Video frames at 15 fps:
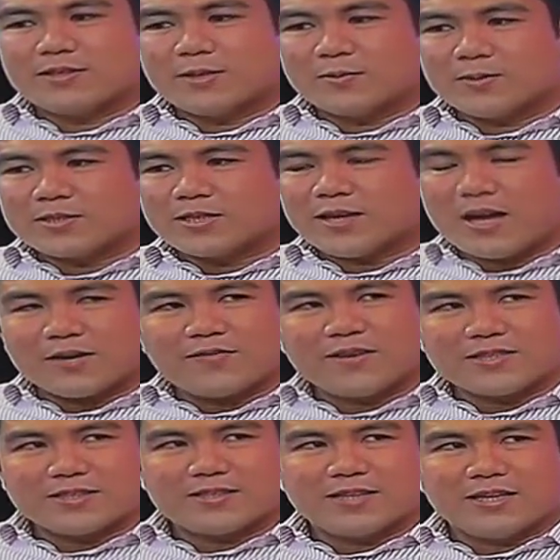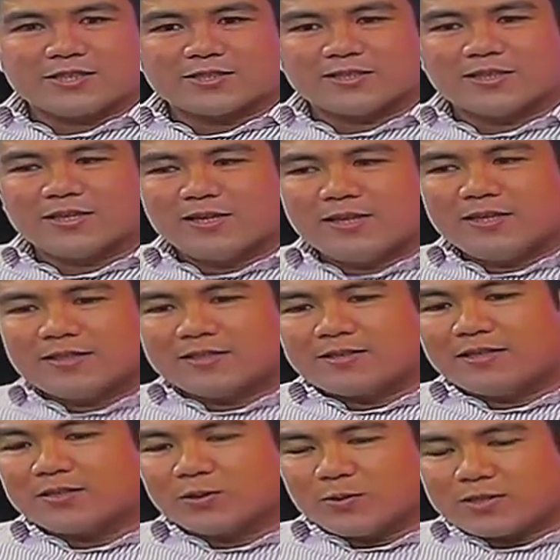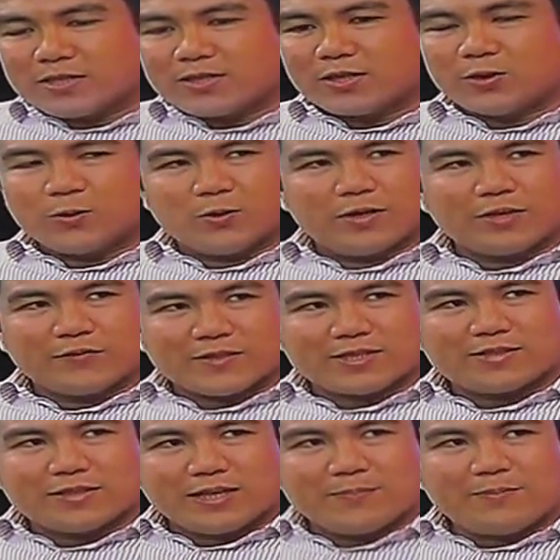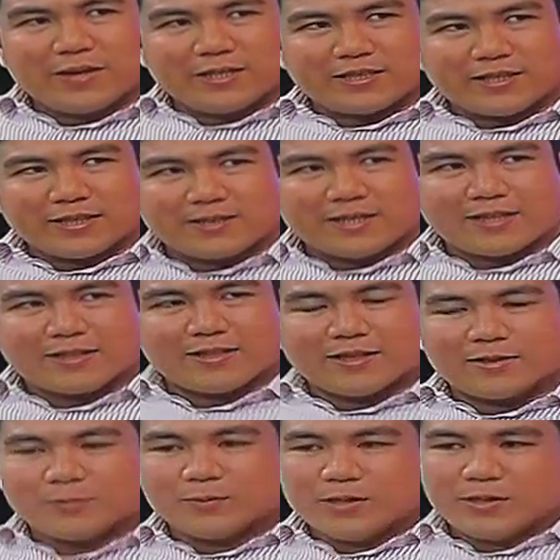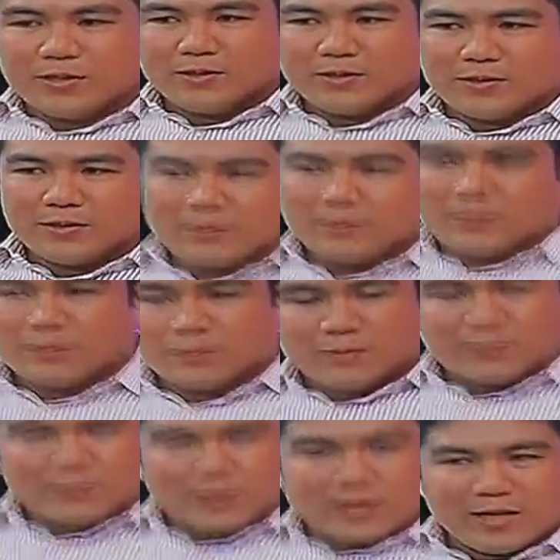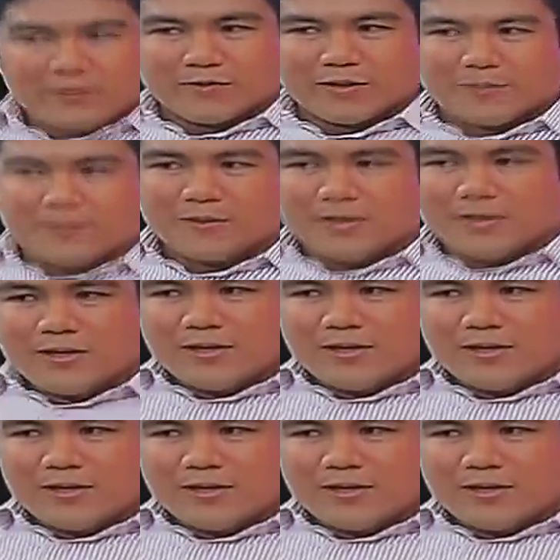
There was a lot of hesitation, because there's always the security of a steady paycheck that we gave up,